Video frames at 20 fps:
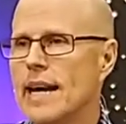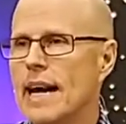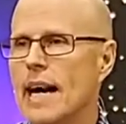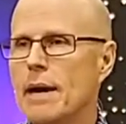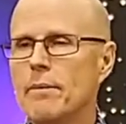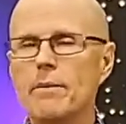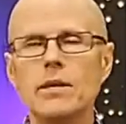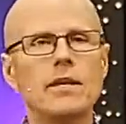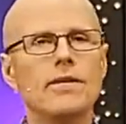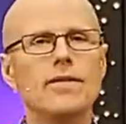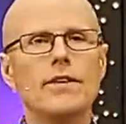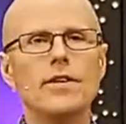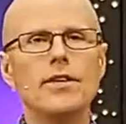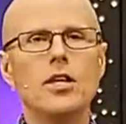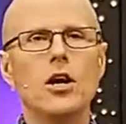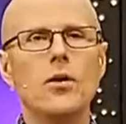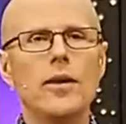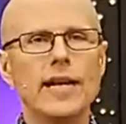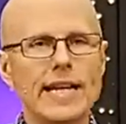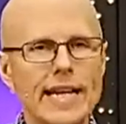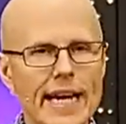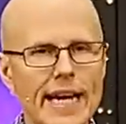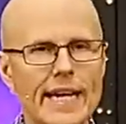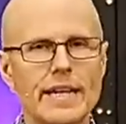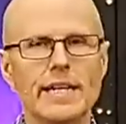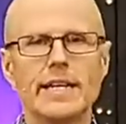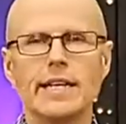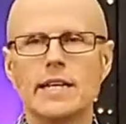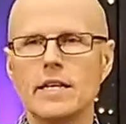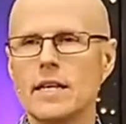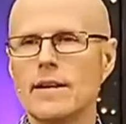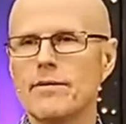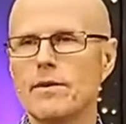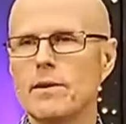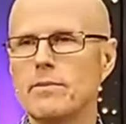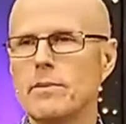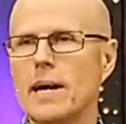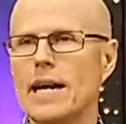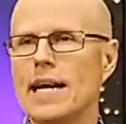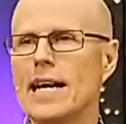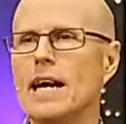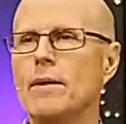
How many of you know He can heal everybody?